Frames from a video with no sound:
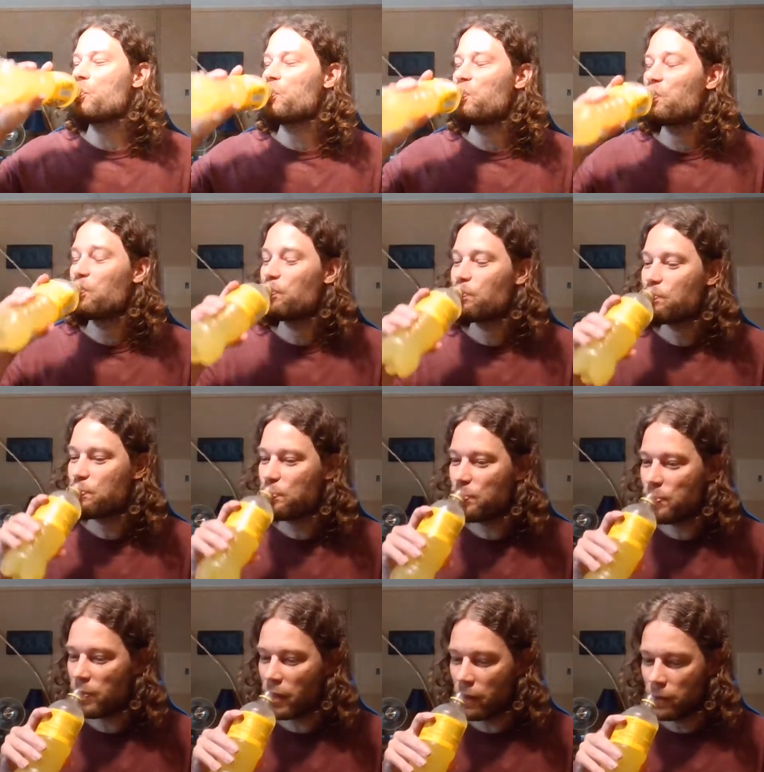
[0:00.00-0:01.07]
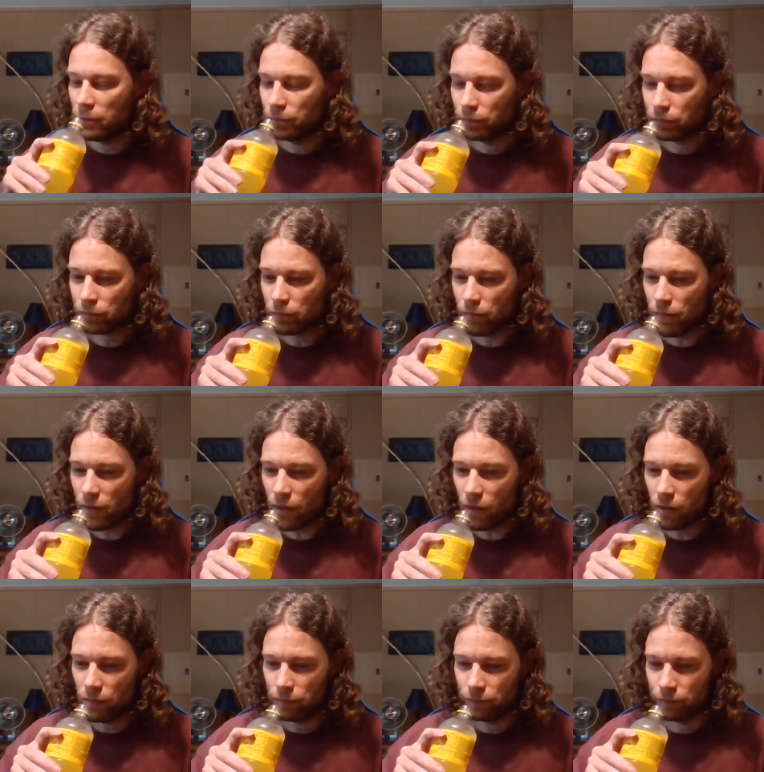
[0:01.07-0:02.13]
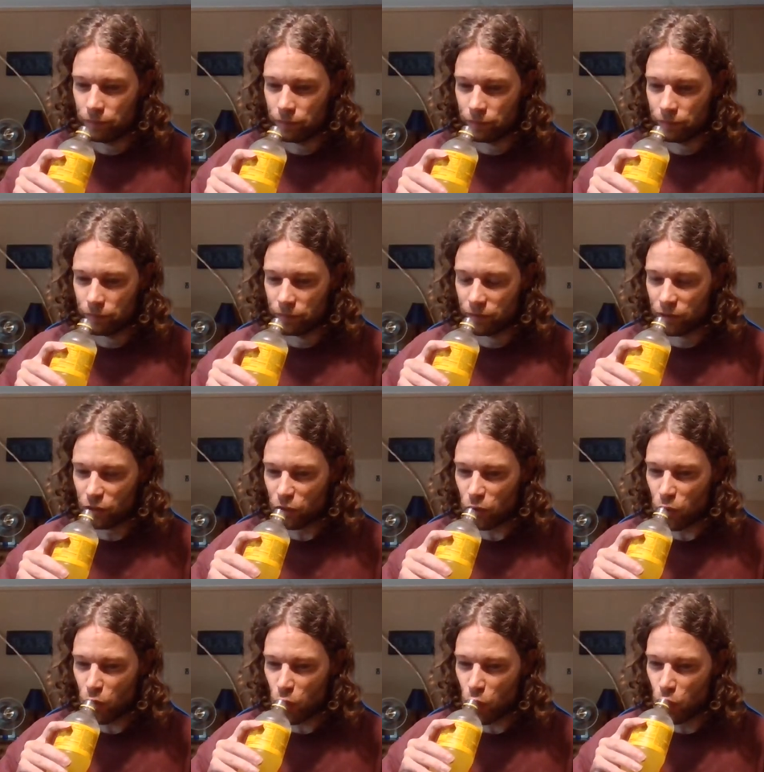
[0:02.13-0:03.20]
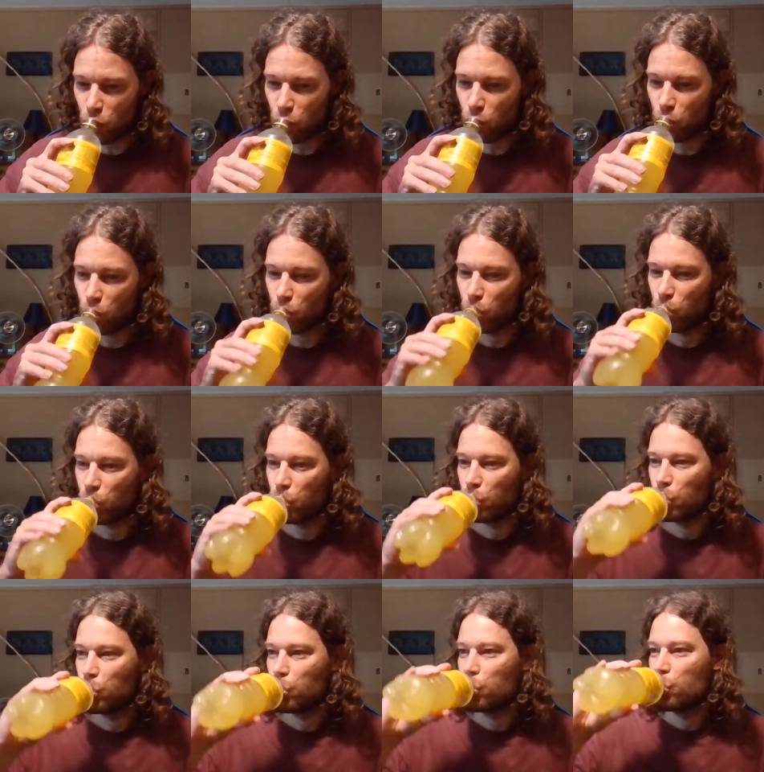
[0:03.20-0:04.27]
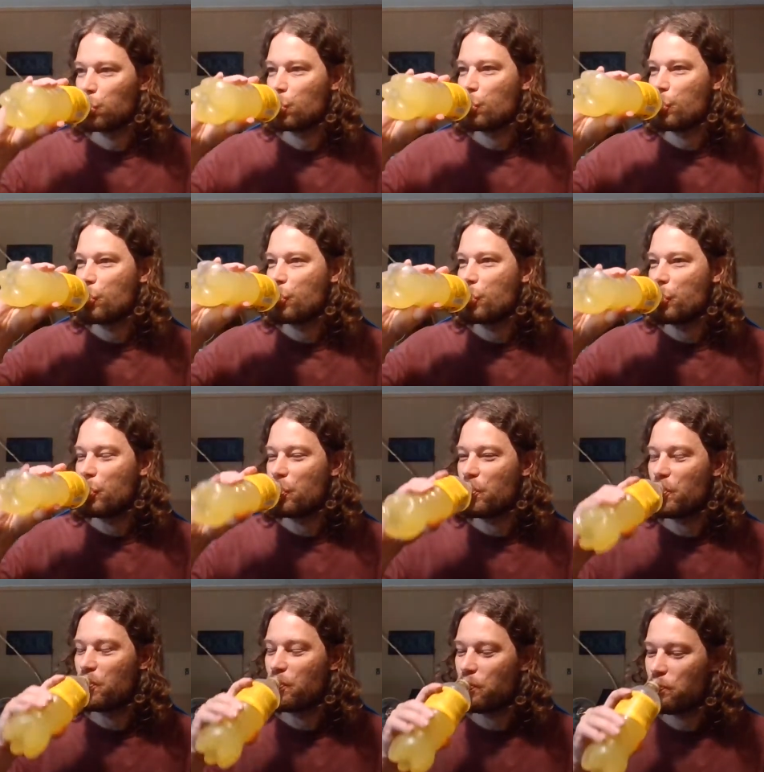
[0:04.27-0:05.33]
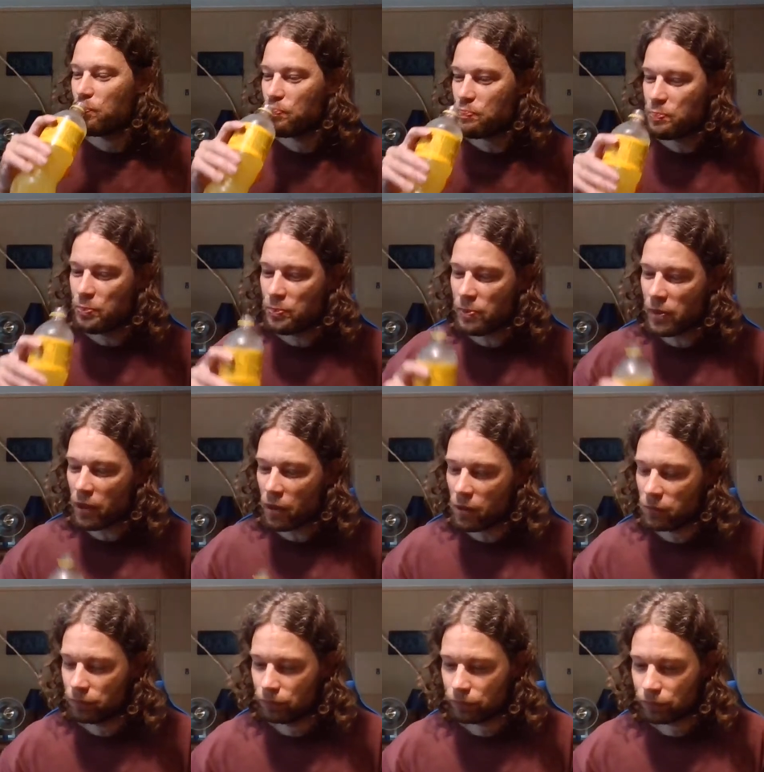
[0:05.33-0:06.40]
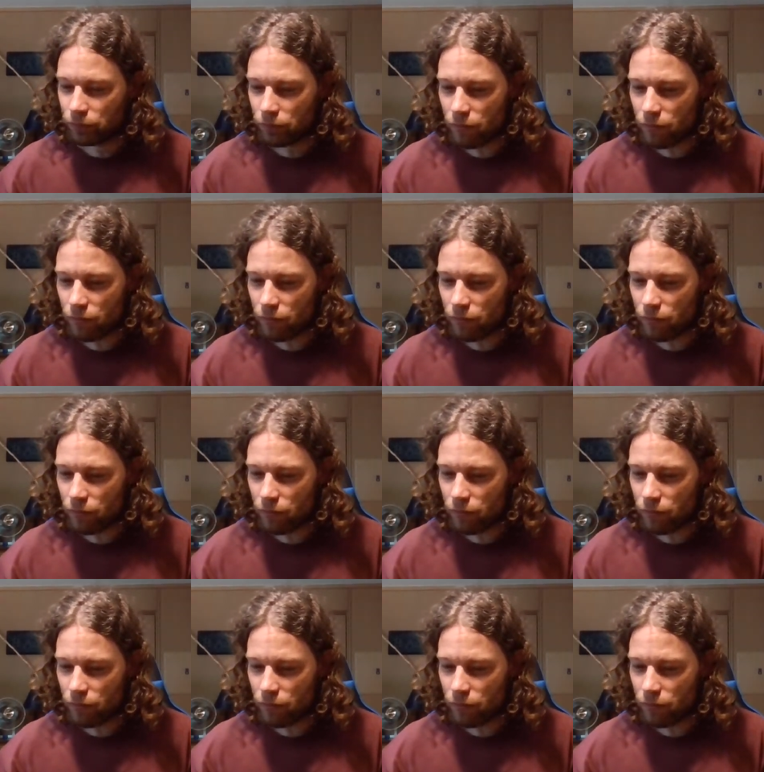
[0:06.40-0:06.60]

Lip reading: Nothing is said.